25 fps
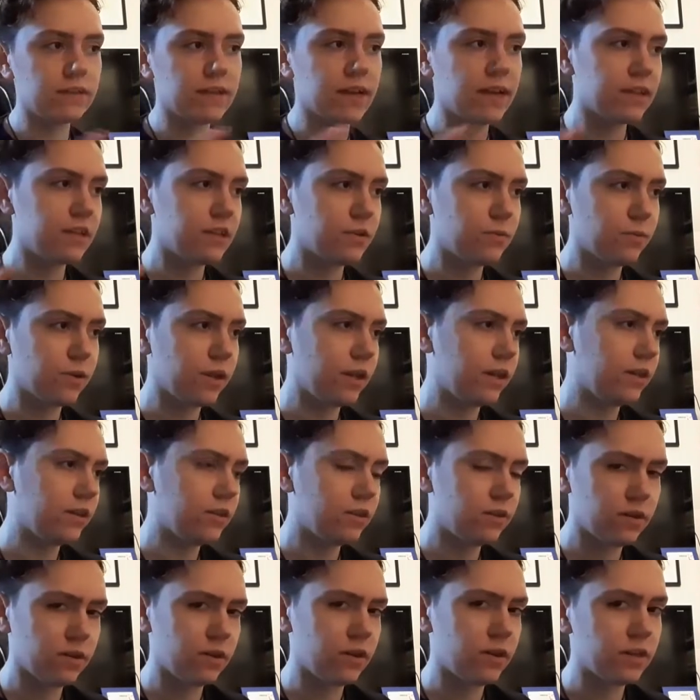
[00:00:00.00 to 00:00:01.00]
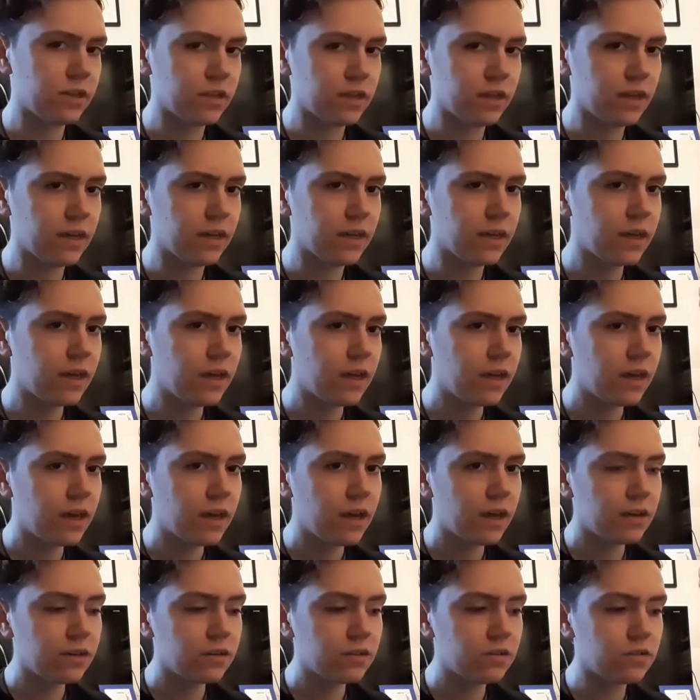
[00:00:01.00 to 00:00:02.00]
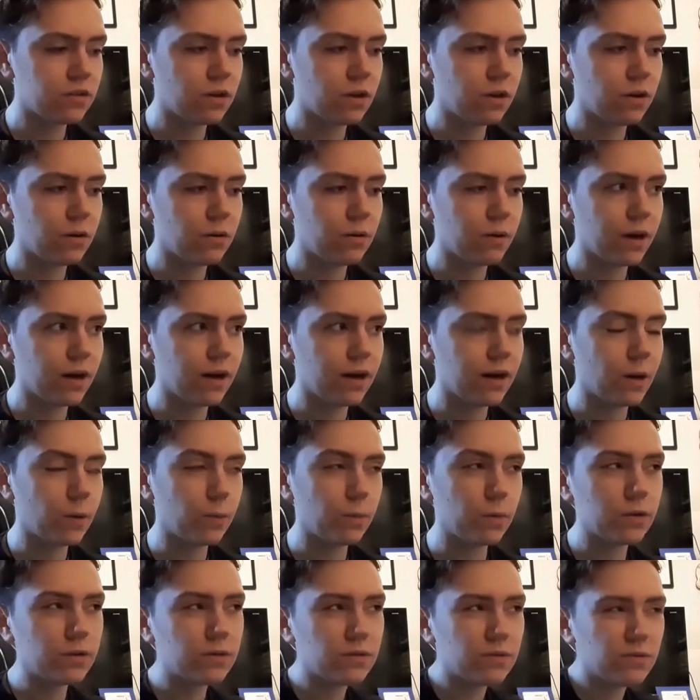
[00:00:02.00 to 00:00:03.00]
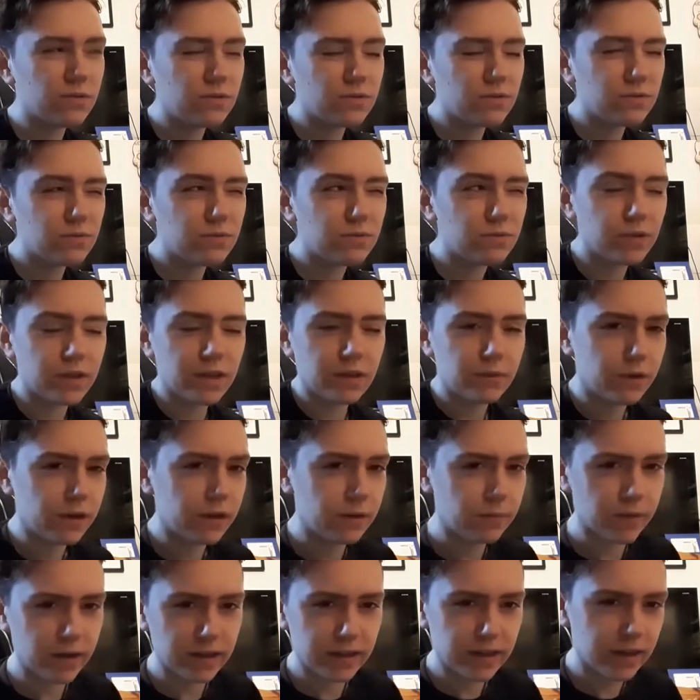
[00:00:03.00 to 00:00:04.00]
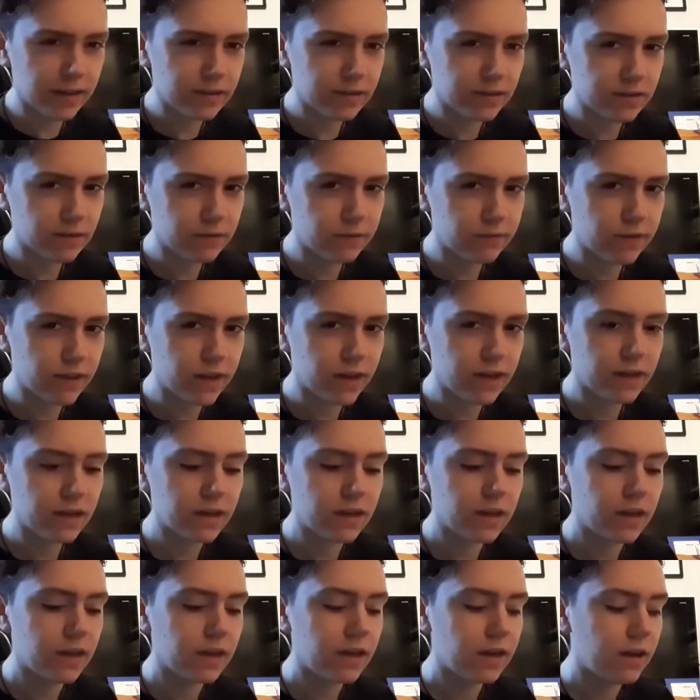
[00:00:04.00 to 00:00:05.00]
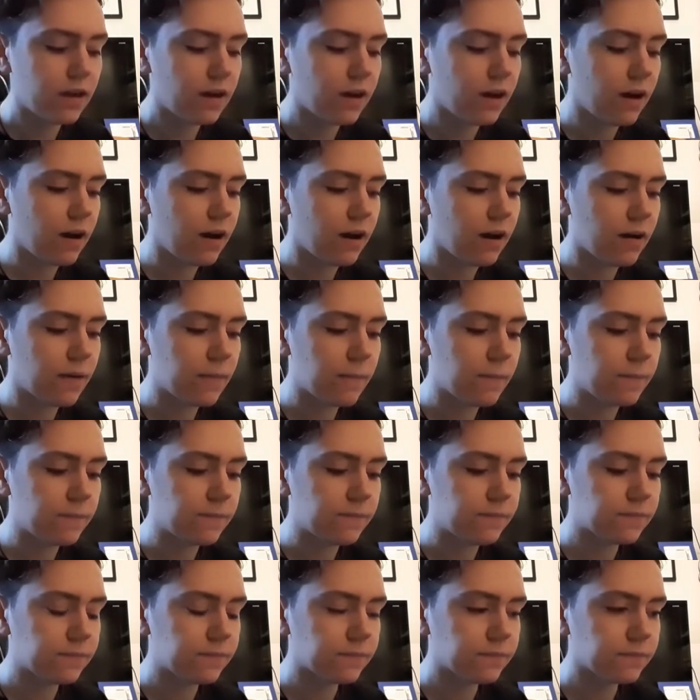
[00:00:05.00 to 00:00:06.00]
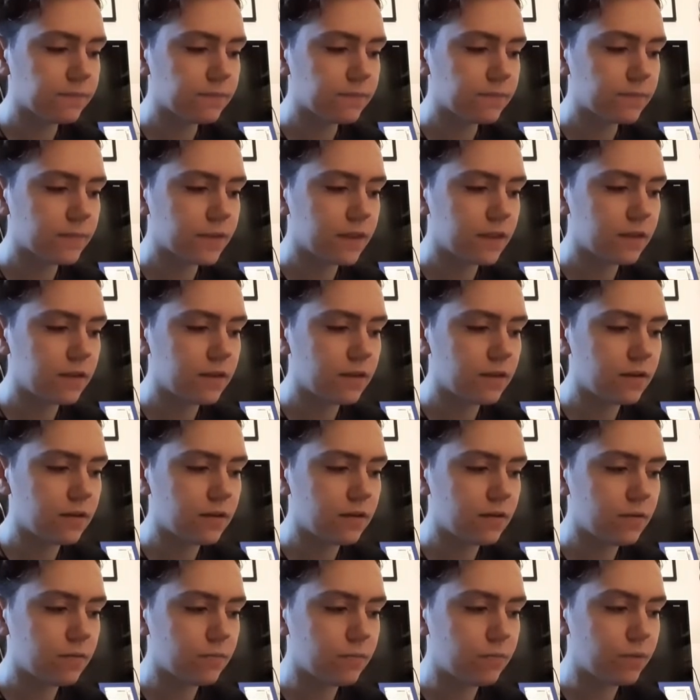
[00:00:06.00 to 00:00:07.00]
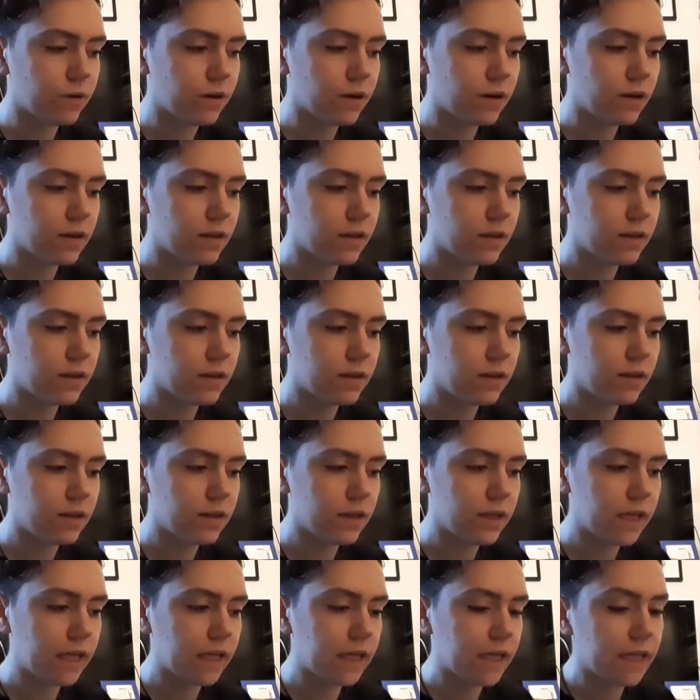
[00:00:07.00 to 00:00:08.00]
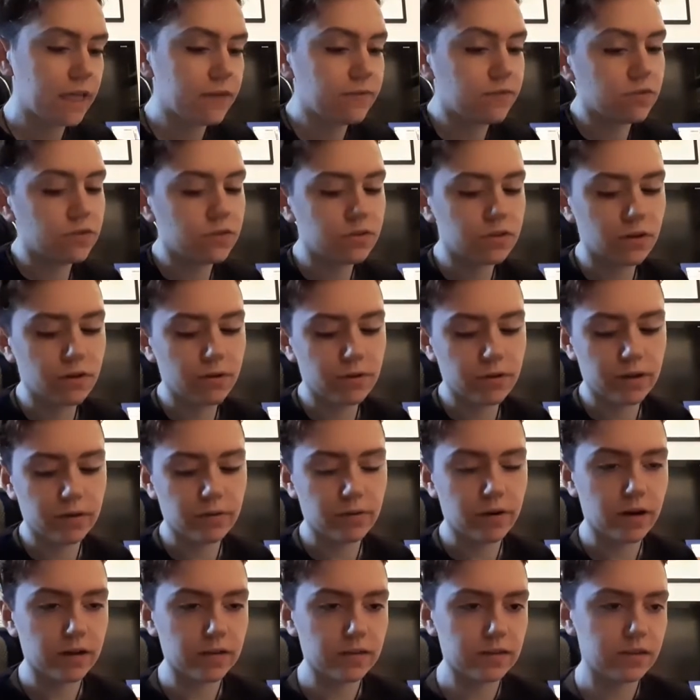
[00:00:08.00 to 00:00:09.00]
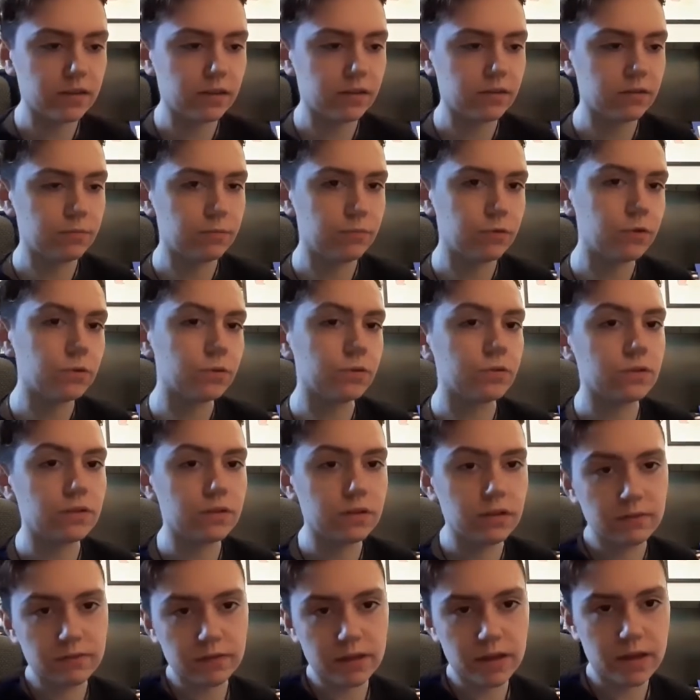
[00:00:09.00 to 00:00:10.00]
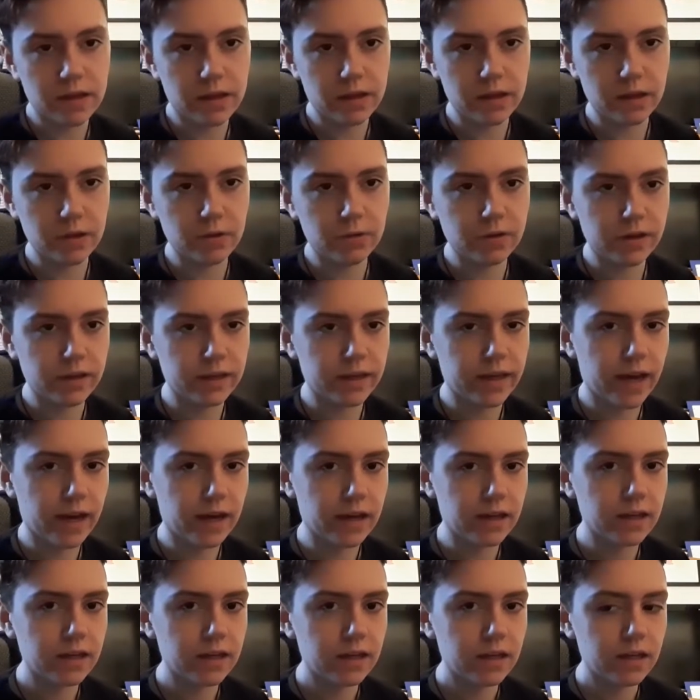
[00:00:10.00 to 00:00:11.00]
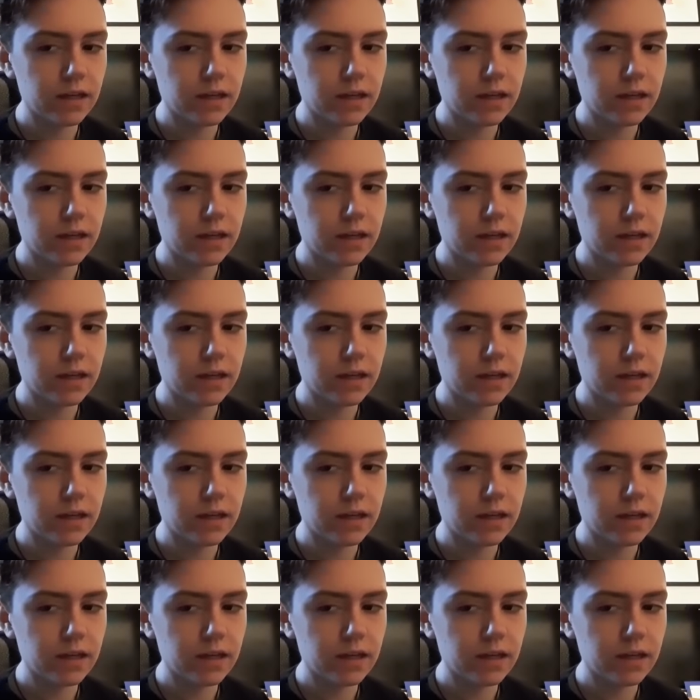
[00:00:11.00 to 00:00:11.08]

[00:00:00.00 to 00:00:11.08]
sets were like thirty, so I wouldn't really recommend getting stuff there. Um but even so, there are still some cool stuff there that you can get